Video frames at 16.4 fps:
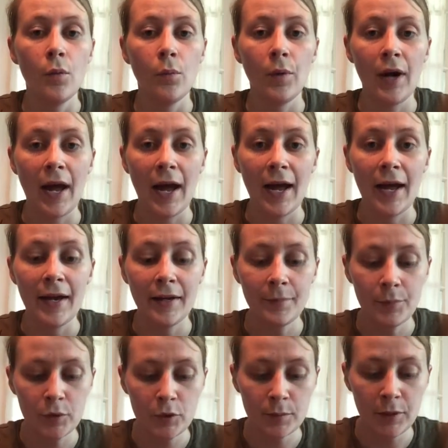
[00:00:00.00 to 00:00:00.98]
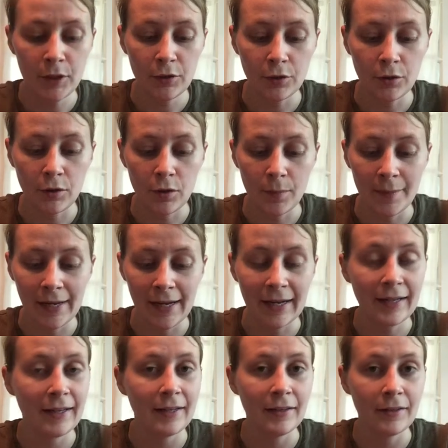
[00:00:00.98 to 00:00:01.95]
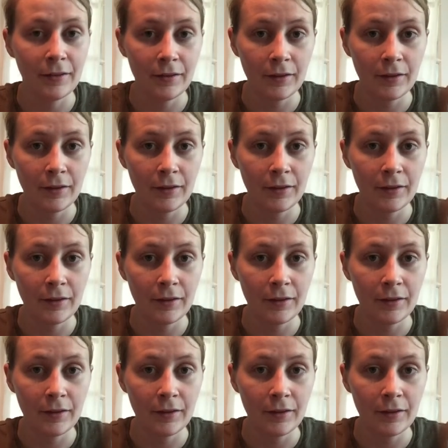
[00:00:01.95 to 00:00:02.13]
When I push my cuticle back,